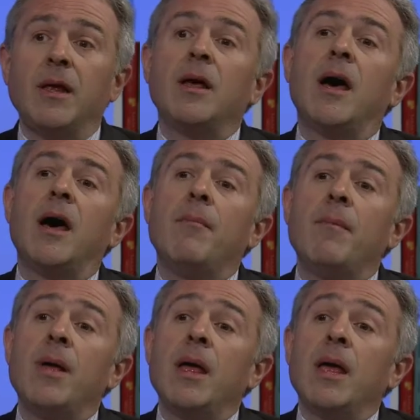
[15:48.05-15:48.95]

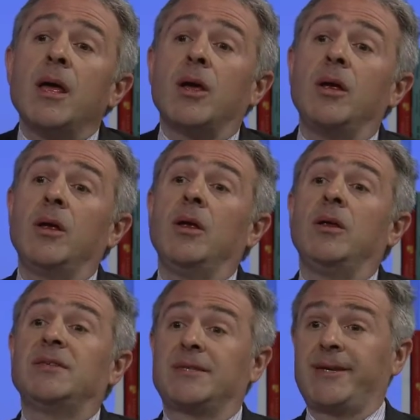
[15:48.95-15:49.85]
um,
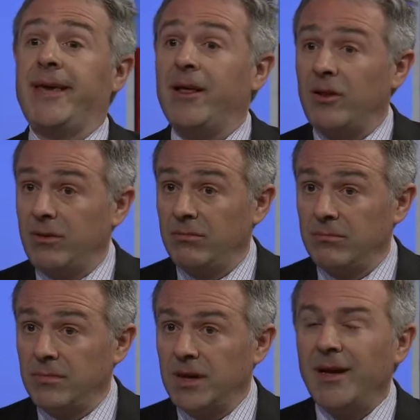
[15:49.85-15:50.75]
skill,
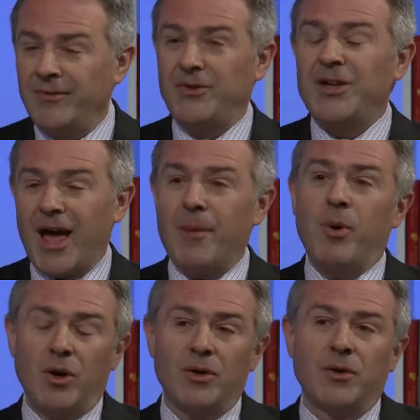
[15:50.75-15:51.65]
kind of
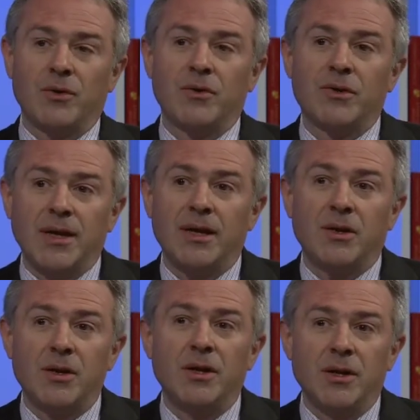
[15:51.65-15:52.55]
diabolical skill. I
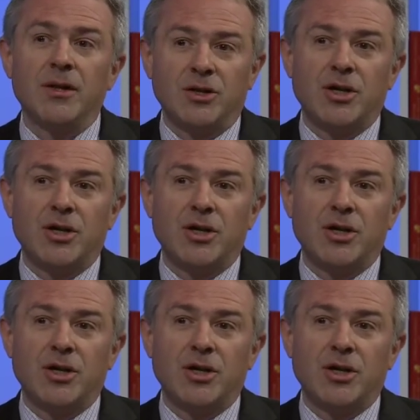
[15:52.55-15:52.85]
mean, that, that